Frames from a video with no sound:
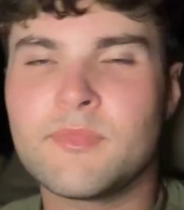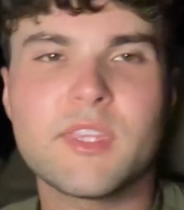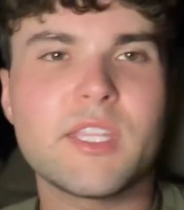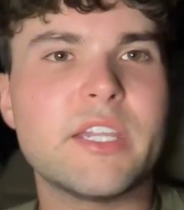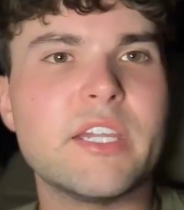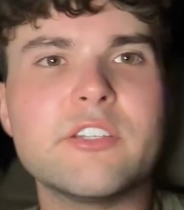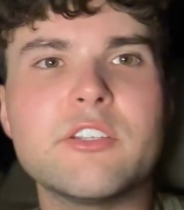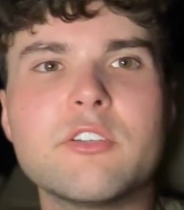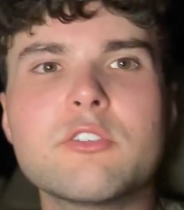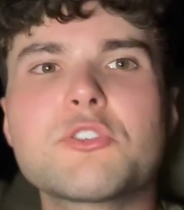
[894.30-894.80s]

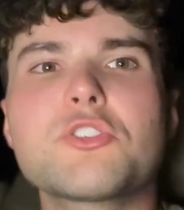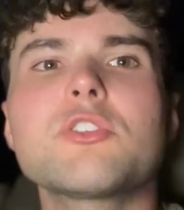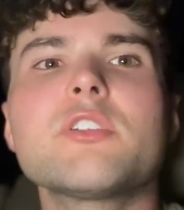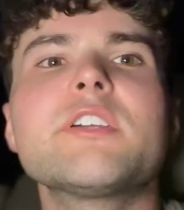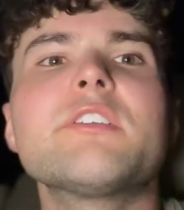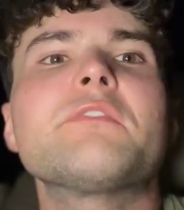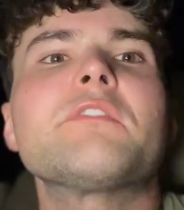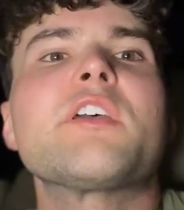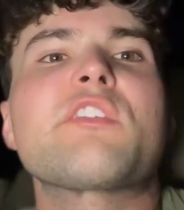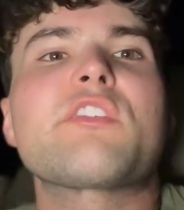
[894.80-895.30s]
And usually
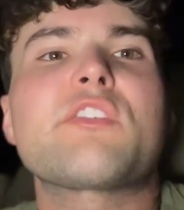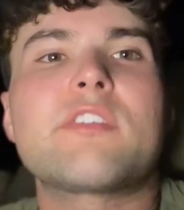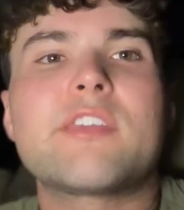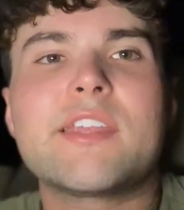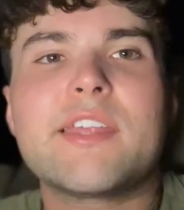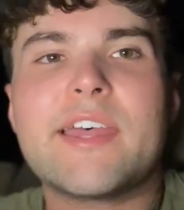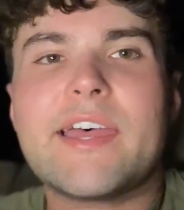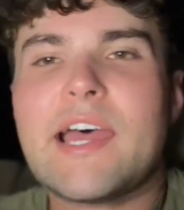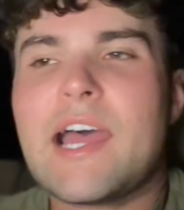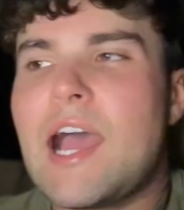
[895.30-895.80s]
if they see
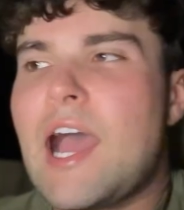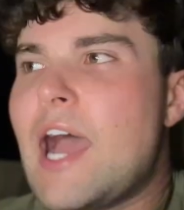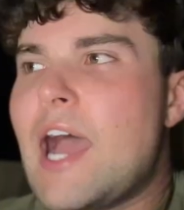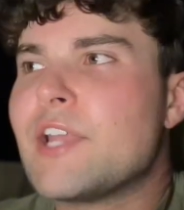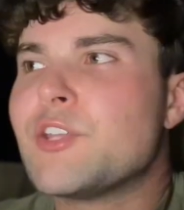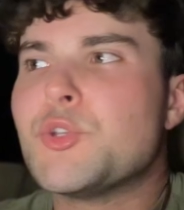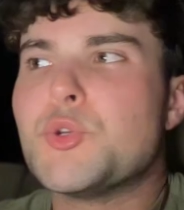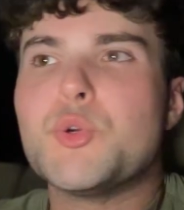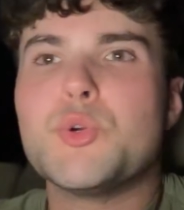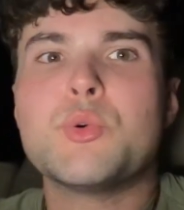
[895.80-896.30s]
that, I
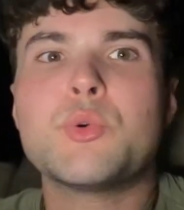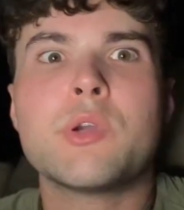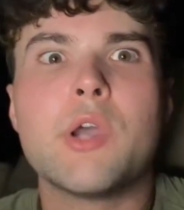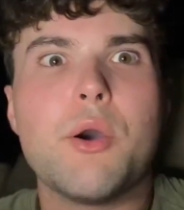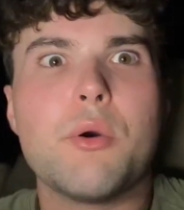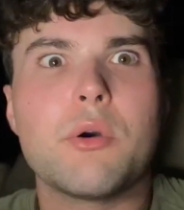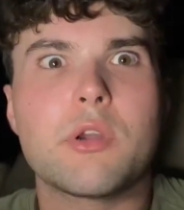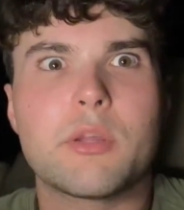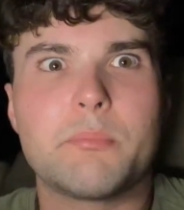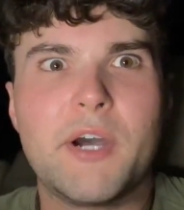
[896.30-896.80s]
do
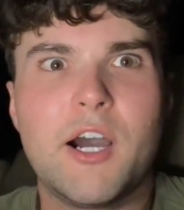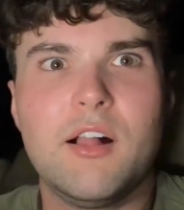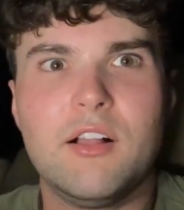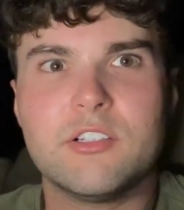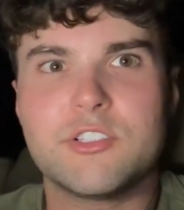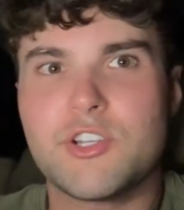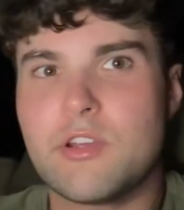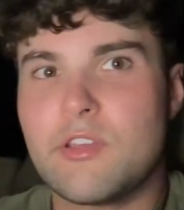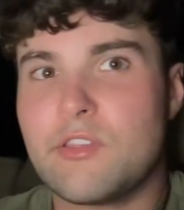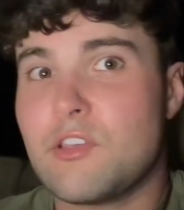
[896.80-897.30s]
go and
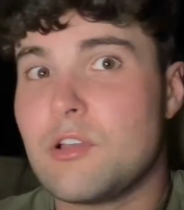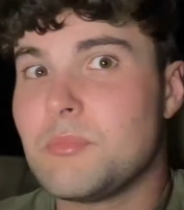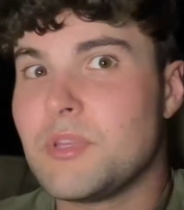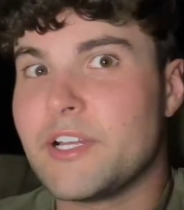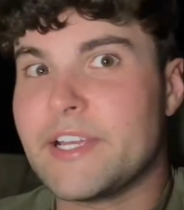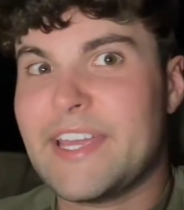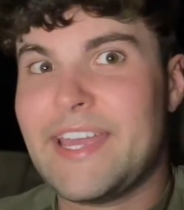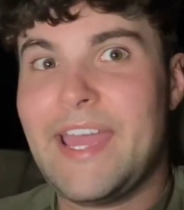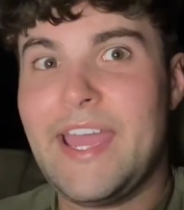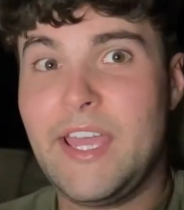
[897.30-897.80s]
apologize. I'm
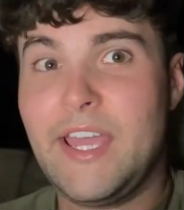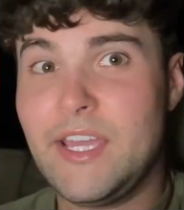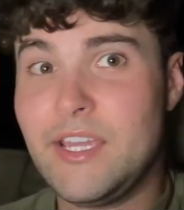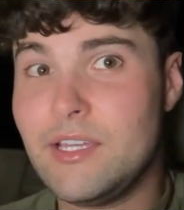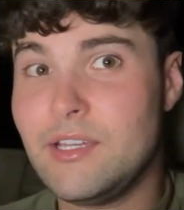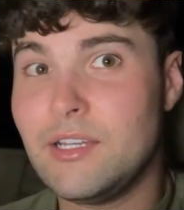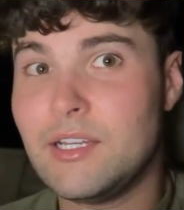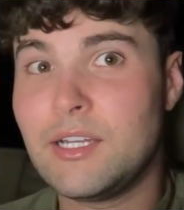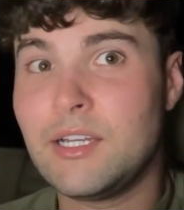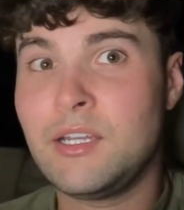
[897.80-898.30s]
like, hey,
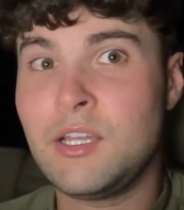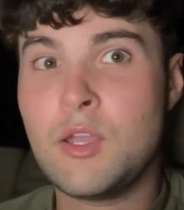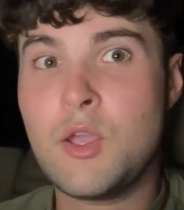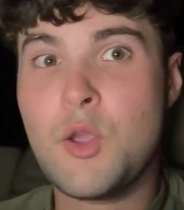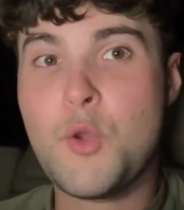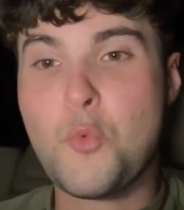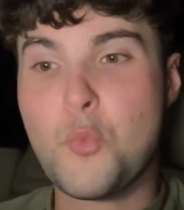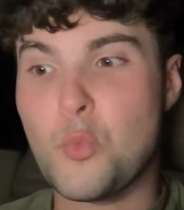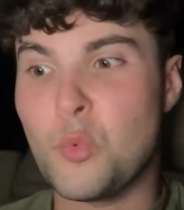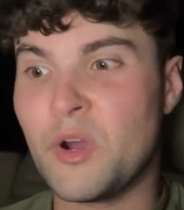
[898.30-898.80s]

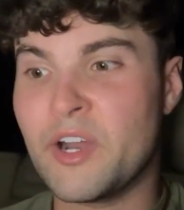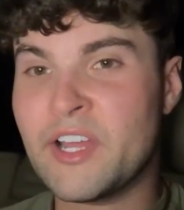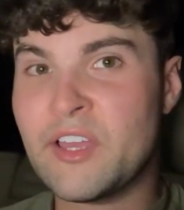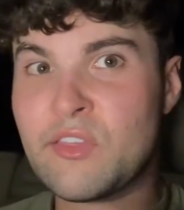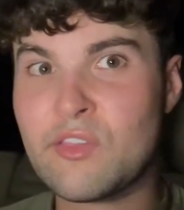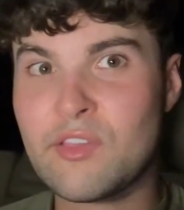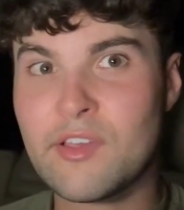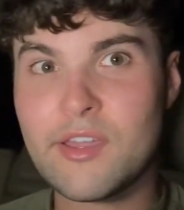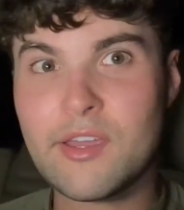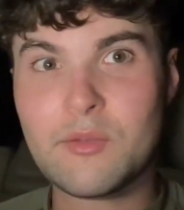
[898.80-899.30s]
What I
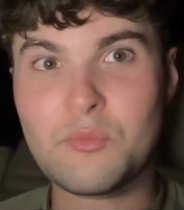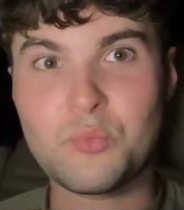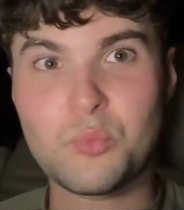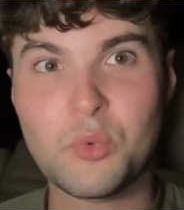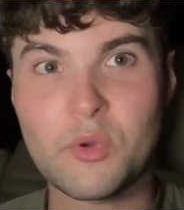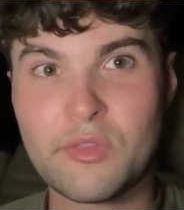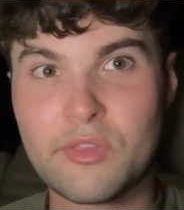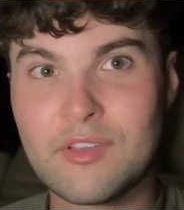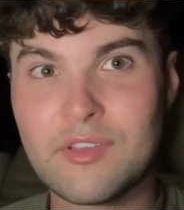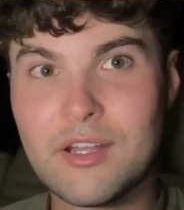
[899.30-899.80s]
said
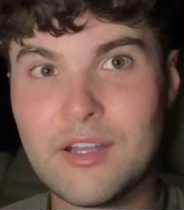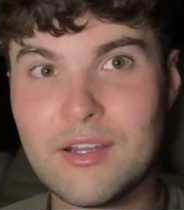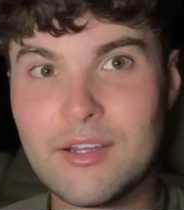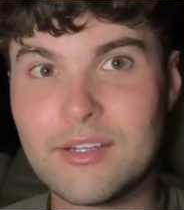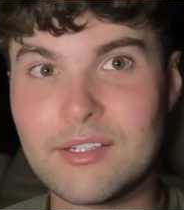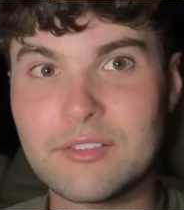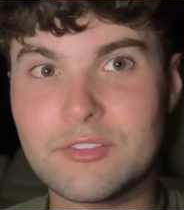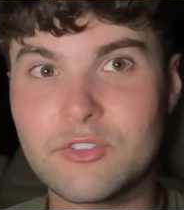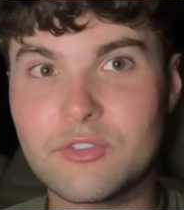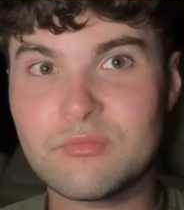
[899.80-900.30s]
was not
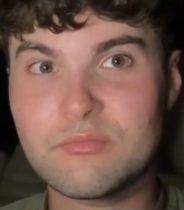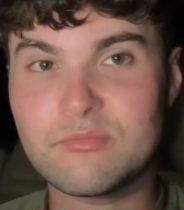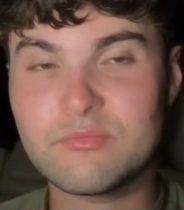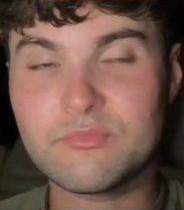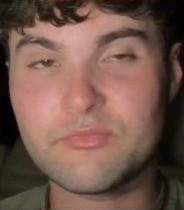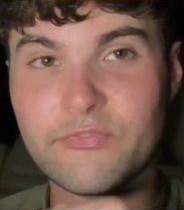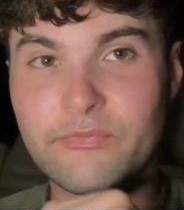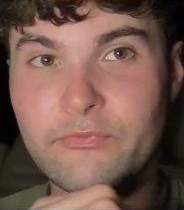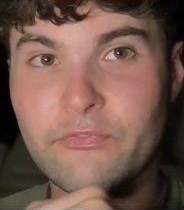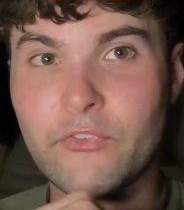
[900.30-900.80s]

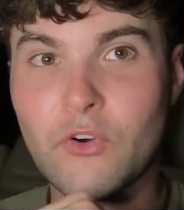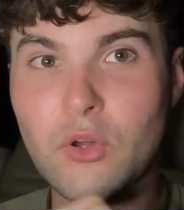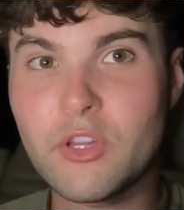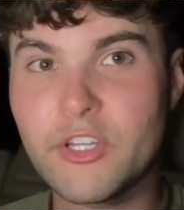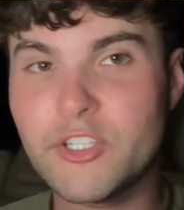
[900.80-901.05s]
fully